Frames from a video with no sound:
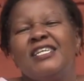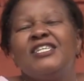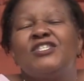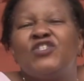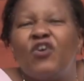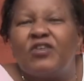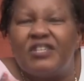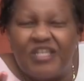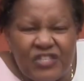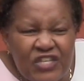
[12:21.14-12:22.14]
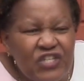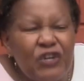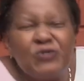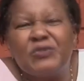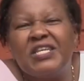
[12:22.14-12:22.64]
It's your
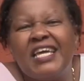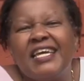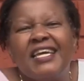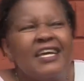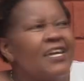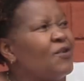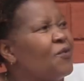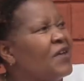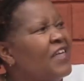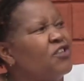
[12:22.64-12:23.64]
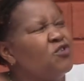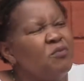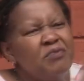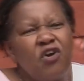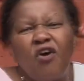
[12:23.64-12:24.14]
decision today whether
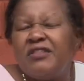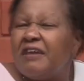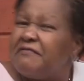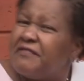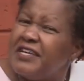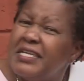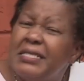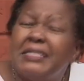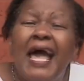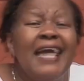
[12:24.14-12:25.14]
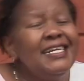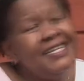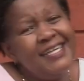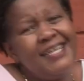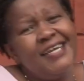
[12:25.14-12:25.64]
you'll be on the freed side
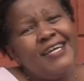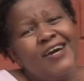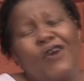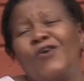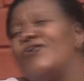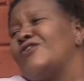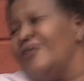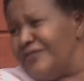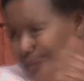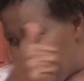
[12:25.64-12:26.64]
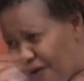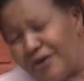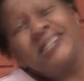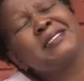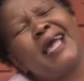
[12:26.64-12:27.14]
or on the
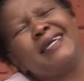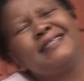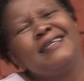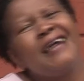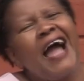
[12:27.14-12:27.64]
bond side.